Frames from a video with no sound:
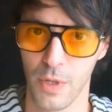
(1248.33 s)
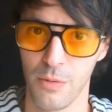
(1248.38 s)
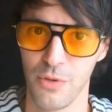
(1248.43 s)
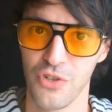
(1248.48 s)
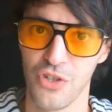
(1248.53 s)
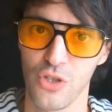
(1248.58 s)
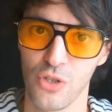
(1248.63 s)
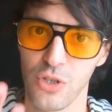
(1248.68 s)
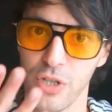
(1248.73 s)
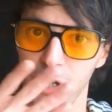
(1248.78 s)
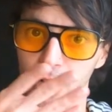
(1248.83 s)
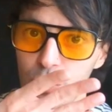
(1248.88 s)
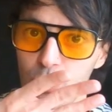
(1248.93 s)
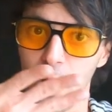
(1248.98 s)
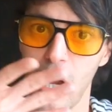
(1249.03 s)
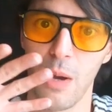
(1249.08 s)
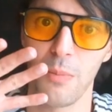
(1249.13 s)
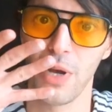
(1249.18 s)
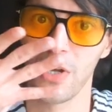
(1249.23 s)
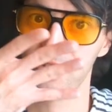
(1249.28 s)
I just clean
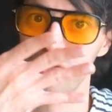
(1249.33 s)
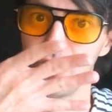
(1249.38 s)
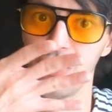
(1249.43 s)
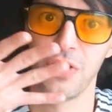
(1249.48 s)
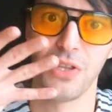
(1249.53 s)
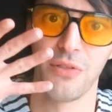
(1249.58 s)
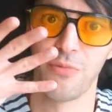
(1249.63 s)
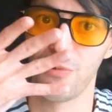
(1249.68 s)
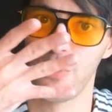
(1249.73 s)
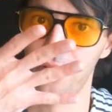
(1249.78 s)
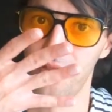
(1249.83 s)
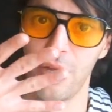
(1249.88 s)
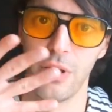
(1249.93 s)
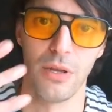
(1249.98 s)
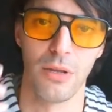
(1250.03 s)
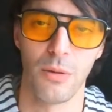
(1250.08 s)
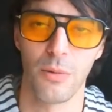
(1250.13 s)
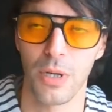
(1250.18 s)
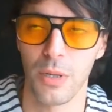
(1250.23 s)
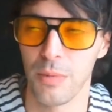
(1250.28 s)
around my teeth with it.
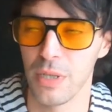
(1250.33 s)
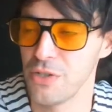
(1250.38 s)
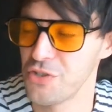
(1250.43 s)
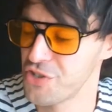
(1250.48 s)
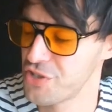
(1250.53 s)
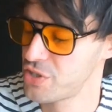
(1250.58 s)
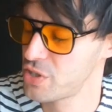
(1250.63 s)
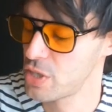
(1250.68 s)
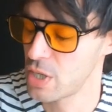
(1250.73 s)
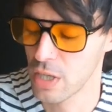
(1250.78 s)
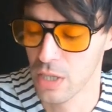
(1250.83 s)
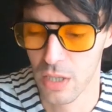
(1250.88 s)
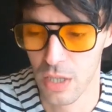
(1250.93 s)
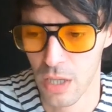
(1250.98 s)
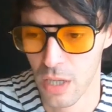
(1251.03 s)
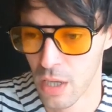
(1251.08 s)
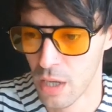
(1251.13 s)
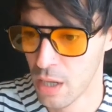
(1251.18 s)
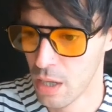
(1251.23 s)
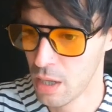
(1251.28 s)
You know what I mean? Just like
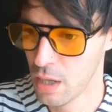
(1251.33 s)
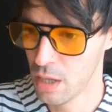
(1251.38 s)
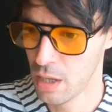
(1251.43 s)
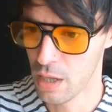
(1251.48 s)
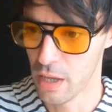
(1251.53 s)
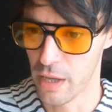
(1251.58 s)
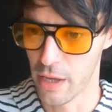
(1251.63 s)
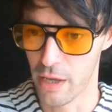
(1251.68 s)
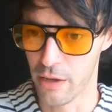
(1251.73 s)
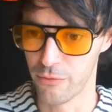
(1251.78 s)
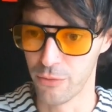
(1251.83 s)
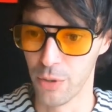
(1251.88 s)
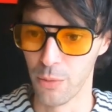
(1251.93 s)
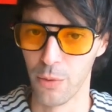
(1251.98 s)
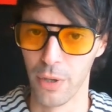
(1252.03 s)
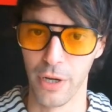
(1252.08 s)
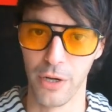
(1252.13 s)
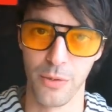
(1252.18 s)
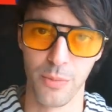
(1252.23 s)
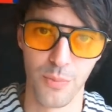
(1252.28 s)

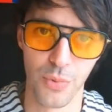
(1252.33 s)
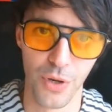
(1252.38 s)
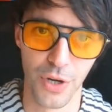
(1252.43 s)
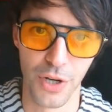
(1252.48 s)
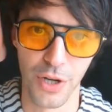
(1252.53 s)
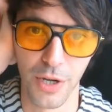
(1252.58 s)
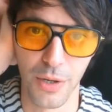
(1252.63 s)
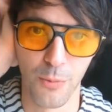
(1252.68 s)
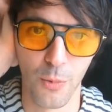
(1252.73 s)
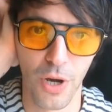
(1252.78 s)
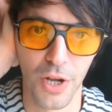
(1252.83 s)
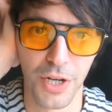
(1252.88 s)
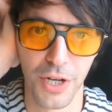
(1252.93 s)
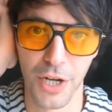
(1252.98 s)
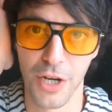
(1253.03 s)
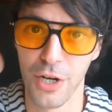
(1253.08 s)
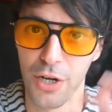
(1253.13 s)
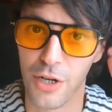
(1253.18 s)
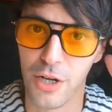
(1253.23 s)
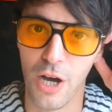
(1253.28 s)
everywhere. You put it in one
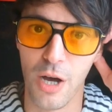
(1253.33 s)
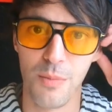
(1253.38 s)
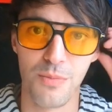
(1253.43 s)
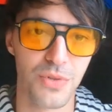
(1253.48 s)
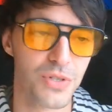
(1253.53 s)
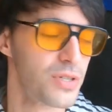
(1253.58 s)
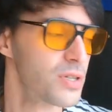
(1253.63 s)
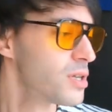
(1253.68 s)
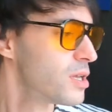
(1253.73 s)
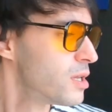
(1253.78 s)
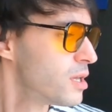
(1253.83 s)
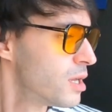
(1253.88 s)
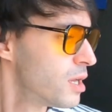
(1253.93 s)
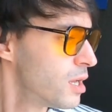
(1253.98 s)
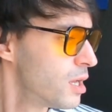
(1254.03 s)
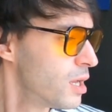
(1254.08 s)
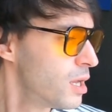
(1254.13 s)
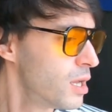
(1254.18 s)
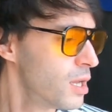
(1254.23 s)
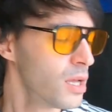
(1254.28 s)
ear, it comes
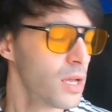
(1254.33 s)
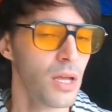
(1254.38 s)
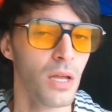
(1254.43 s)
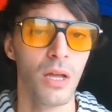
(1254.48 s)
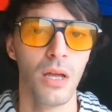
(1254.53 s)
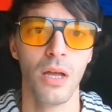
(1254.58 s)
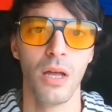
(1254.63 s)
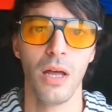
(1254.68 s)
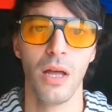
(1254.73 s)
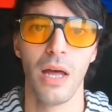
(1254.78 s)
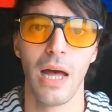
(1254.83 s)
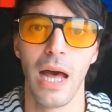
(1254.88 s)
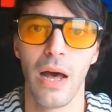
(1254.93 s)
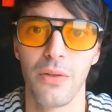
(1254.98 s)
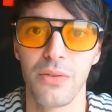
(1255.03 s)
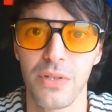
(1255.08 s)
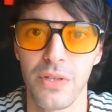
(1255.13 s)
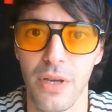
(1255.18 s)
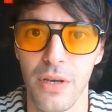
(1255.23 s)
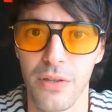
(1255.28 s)

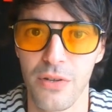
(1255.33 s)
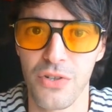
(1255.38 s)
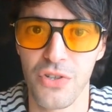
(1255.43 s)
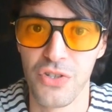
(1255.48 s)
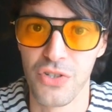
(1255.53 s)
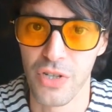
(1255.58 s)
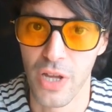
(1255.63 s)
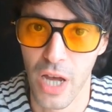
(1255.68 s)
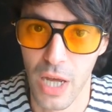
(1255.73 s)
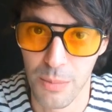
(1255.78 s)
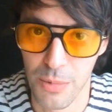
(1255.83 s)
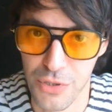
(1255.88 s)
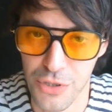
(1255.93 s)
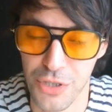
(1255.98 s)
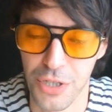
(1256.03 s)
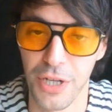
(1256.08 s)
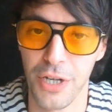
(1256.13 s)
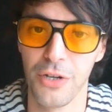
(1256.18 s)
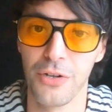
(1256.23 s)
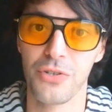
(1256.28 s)
out the other side,
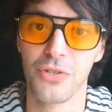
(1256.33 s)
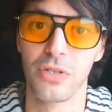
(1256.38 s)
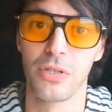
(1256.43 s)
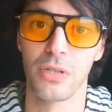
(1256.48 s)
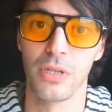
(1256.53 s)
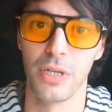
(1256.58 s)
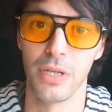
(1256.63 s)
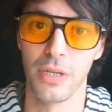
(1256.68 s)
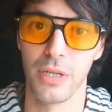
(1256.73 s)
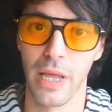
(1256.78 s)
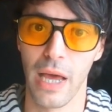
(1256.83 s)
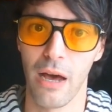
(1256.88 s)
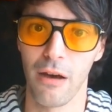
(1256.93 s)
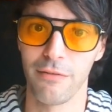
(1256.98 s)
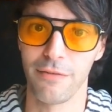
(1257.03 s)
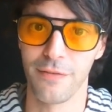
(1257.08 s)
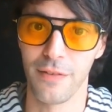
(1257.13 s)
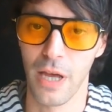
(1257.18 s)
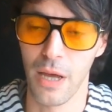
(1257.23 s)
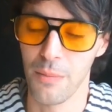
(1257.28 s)
but your ear's clean now,
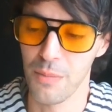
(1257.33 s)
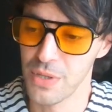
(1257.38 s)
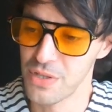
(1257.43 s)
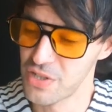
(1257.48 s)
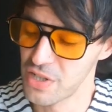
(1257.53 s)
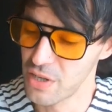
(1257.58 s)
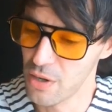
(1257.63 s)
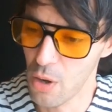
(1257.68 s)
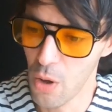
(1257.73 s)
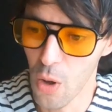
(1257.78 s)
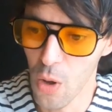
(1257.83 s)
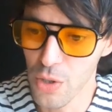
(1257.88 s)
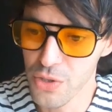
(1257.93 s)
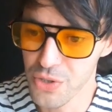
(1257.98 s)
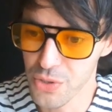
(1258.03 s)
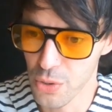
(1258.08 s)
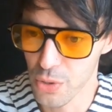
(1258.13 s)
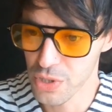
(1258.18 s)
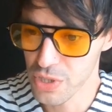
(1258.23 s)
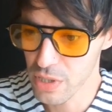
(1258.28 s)
fam. Is it all
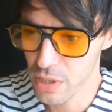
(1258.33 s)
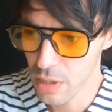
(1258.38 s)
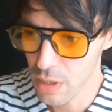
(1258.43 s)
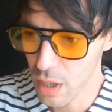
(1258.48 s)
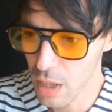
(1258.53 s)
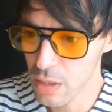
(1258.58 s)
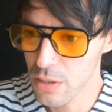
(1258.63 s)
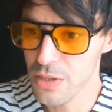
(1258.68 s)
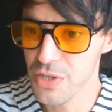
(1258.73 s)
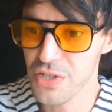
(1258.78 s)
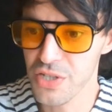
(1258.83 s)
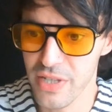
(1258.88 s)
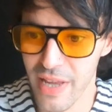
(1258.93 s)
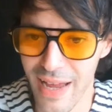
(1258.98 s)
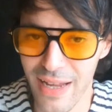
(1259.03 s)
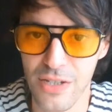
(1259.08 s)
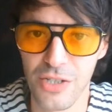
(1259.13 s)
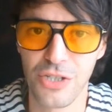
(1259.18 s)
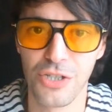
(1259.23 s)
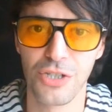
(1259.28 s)
sorts of colors,
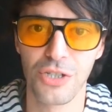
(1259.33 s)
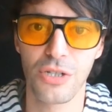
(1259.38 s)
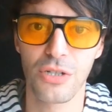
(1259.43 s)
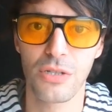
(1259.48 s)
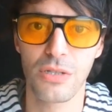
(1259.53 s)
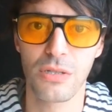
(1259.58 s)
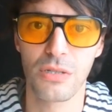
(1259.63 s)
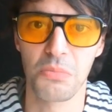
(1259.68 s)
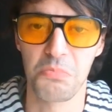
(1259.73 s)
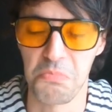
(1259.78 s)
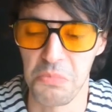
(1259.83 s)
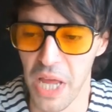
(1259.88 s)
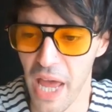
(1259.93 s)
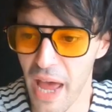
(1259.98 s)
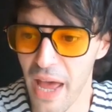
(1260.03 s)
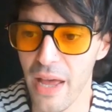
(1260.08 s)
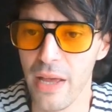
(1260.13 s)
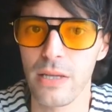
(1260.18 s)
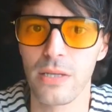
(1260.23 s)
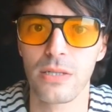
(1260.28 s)
textures?
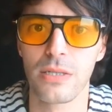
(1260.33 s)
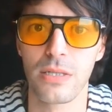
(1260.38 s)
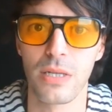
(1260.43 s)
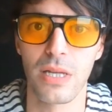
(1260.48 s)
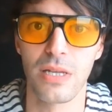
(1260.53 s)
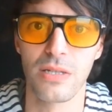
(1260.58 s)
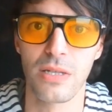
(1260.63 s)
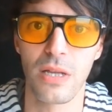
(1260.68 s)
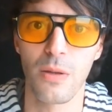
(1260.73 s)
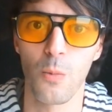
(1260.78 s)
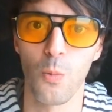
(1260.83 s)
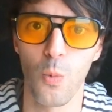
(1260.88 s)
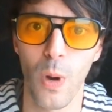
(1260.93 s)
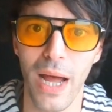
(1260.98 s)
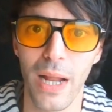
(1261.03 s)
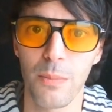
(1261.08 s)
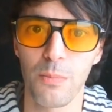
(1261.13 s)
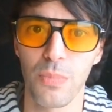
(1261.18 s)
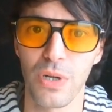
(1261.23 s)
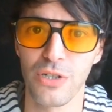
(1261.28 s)
Yes. Is it
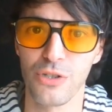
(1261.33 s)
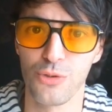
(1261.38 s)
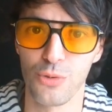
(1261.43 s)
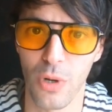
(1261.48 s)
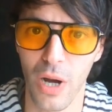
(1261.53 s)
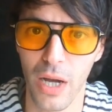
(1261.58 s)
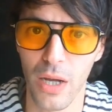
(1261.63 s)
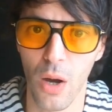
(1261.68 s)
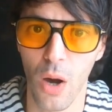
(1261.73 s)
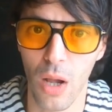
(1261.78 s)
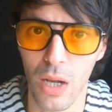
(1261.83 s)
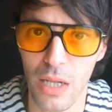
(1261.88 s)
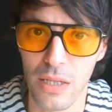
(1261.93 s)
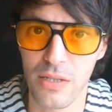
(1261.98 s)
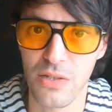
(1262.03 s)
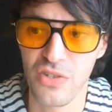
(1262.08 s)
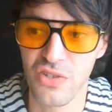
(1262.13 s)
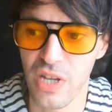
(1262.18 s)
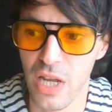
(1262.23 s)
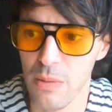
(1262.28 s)
wet but dry all
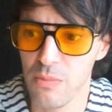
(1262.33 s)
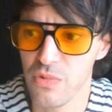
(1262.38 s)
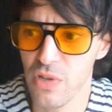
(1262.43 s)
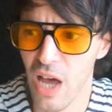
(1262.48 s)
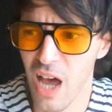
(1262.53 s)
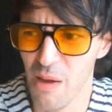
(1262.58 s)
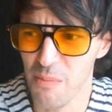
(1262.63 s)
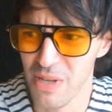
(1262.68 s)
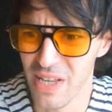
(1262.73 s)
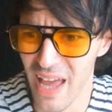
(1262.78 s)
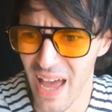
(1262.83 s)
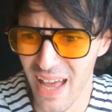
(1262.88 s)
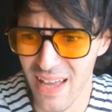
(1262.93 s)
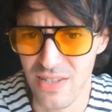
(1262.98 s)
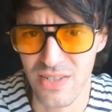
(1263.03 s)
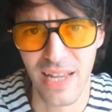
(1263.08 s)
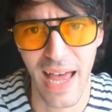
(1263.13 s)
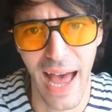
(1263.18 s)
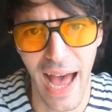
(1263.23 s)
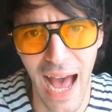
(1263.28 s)
at the same time?
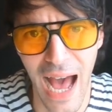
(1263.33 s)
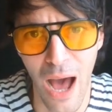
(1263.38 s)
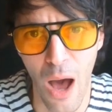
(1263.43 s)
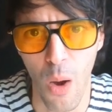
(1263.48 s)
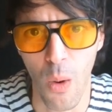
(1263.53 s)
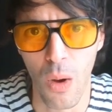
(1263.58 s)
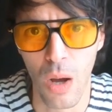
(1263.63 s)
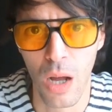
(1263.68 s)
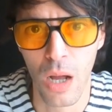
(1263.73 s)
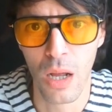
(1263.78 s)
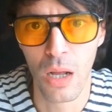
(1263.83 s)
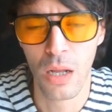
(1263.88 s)
Yes. How?